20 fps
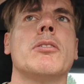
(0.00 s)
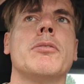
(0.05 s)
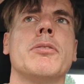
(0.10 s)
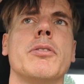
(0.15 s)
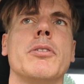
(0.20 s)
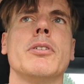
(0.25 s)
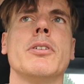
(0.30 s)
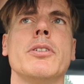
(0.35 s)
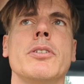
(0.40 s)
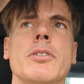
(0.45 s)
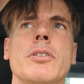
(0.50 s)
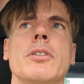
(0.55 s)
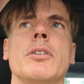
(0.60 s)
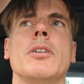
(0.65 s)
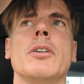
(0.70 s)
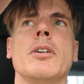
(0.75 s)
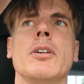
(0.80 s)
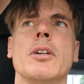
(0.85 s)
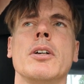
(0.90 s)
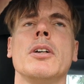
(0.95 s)
of course.
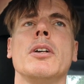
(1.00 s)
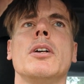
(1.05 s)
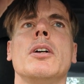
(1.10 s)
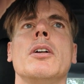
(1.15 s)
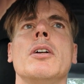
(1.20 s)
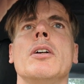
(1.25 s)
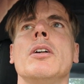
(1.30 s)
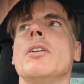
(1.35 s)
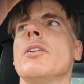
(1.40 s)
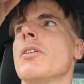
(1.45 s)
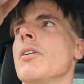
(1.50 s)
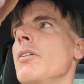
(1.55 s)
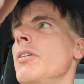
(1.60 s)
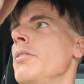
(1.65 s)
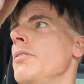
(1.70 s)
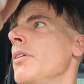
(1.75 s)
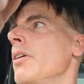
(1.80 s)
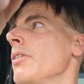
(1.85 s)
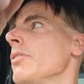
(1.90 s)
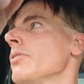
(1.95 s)
So
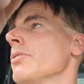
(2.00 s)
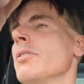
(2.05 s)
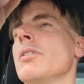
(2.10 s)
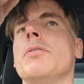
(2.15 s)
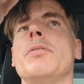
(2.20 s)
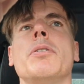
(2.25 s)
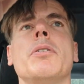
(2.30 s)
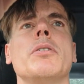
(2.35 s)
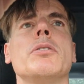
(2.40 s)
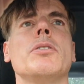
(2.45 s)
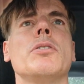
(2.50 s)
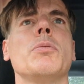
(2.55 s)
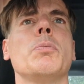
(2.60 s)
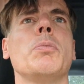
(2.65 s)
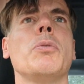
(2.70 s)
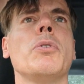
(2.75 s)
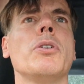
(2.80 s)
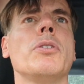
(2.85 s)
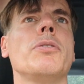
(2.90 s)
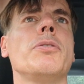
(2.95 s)
also if you want the
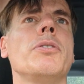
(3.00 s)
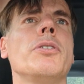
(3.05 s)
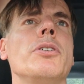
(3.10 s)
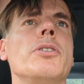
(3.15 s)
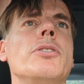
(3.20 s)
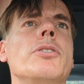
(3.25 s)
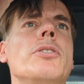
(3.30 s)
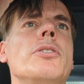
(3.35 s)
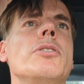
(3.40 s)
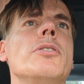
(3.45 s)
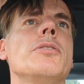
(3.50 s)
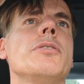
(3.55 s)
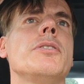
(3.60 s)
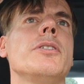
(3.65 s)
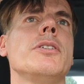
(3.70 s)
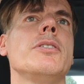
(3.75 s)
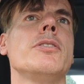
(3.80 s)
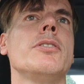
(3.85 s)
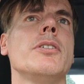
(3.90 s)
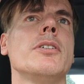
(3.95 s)
sport version of
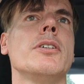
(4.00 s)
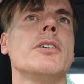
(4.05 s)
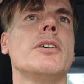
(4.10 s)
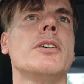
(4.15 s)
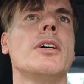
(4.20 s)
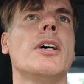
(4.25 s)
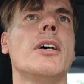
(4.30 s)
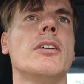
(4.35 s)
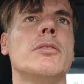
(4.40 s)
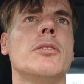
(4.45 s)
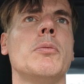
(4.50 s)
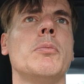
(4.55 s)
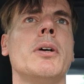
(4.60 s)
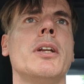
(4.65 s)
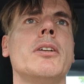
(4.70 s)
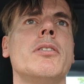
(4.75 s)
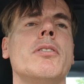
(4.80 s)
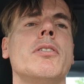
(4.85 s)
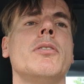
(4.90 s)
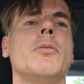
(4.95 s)
this
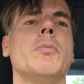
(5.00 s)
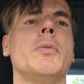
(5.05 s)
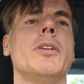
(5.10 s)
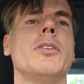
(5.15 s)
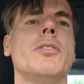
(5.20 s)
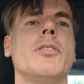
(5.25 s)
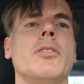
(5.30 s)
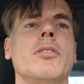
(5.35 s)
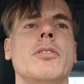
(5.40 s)
automatic transmission,